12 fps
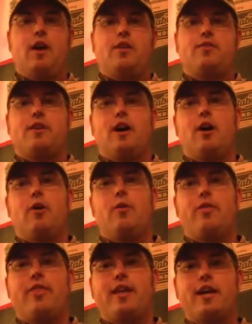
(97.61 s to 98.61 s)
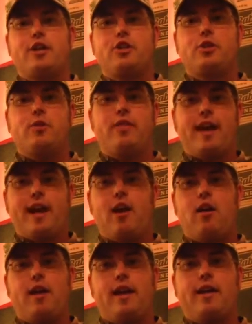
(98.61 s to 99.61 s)
So the issue
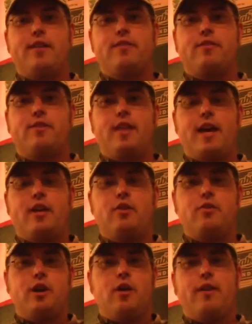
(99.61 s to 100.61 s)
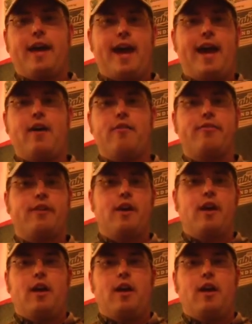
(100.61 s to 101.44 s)
there is that you don't have